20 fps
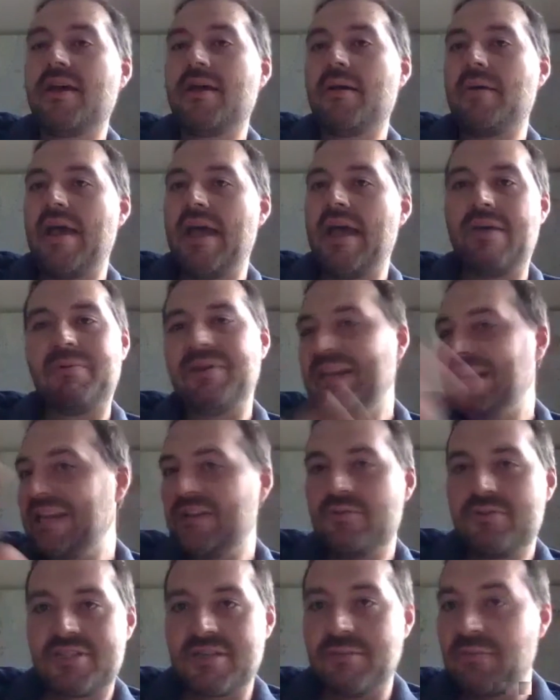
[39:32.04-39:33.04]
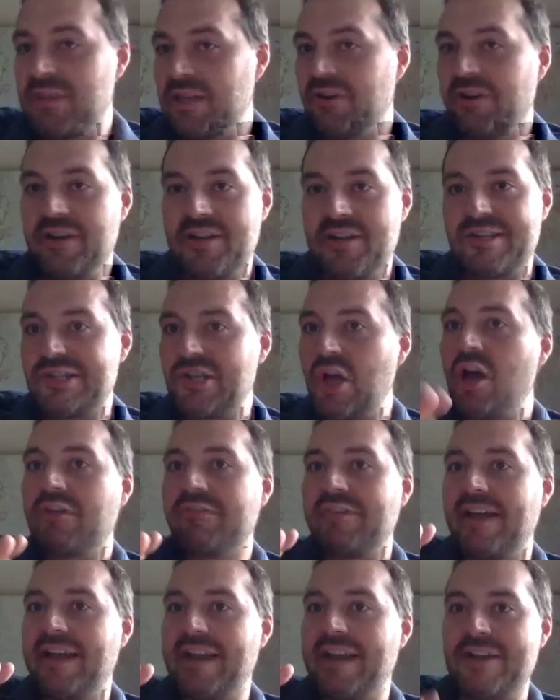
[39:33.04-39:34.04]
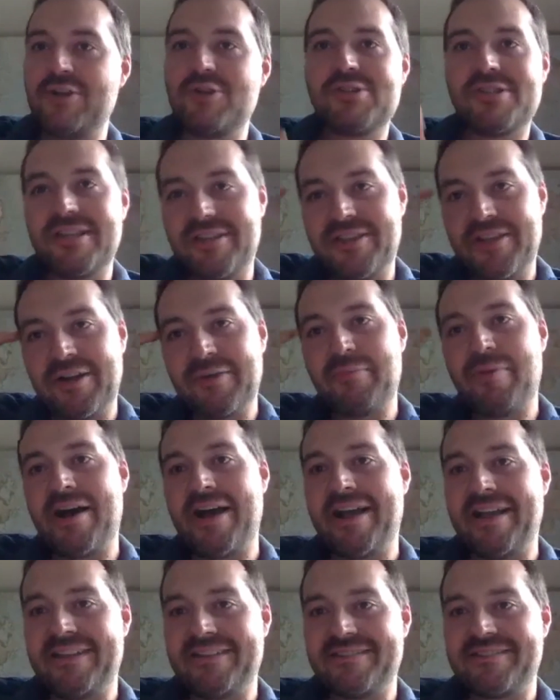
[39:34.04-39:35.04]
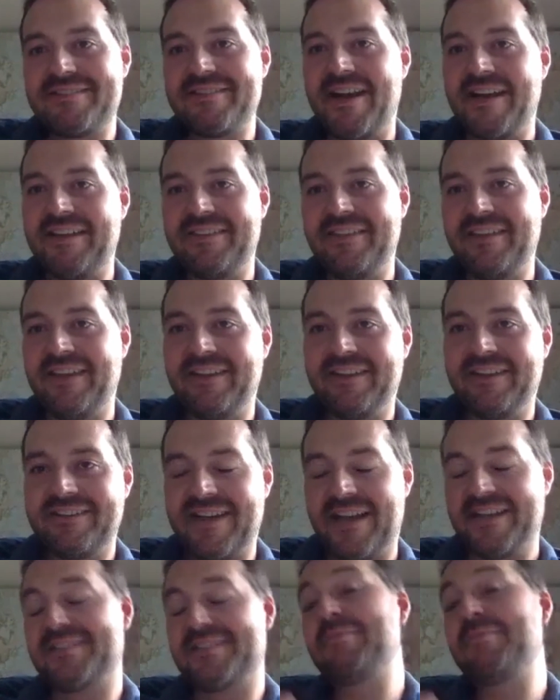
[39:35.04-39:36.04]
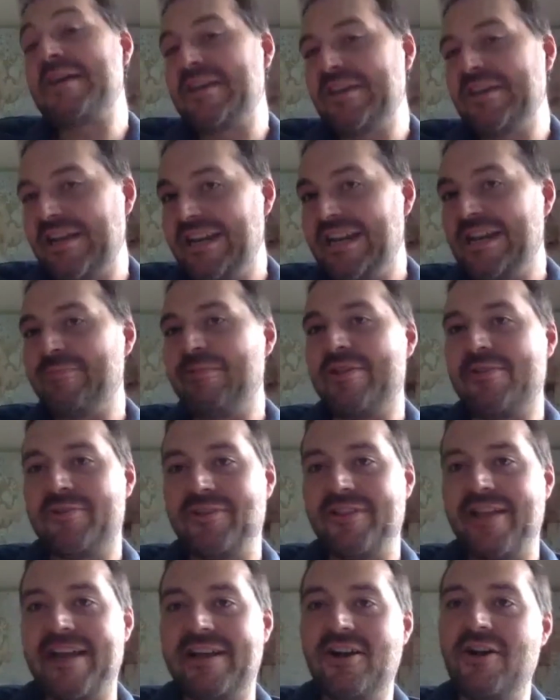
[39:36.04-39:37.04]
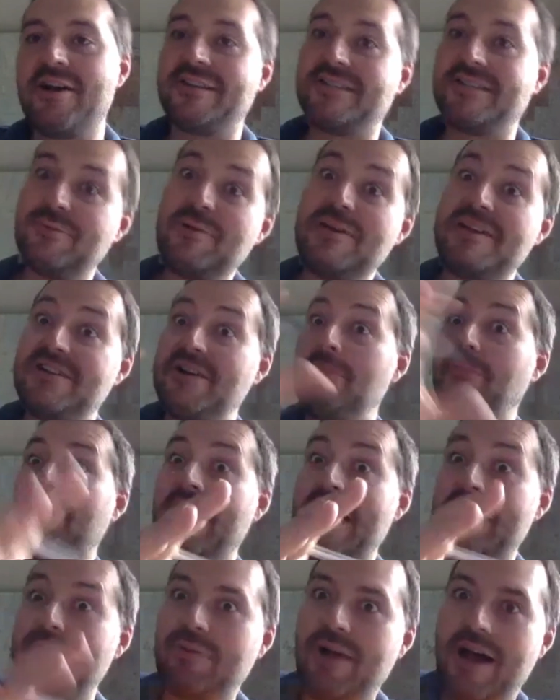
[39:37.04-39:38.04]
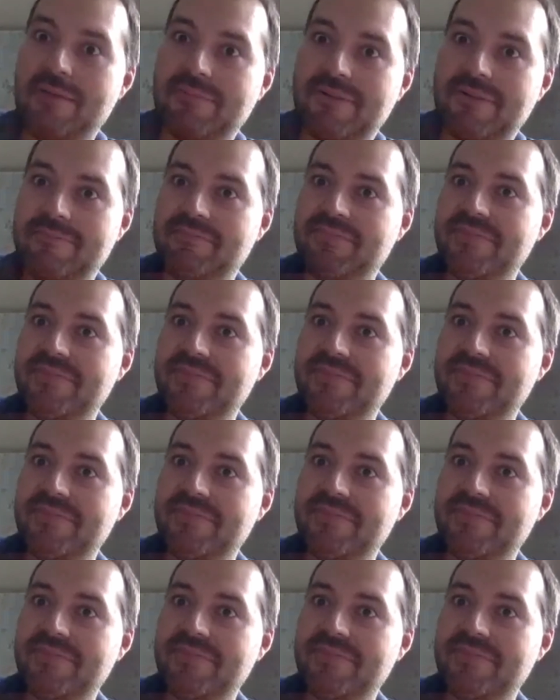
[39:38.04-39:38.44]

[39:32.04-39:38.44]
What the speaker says: and we need to do some theory to solve it. And usually in their minds, I think, speculate anyway, they're like, oh, sweet, an applied problem.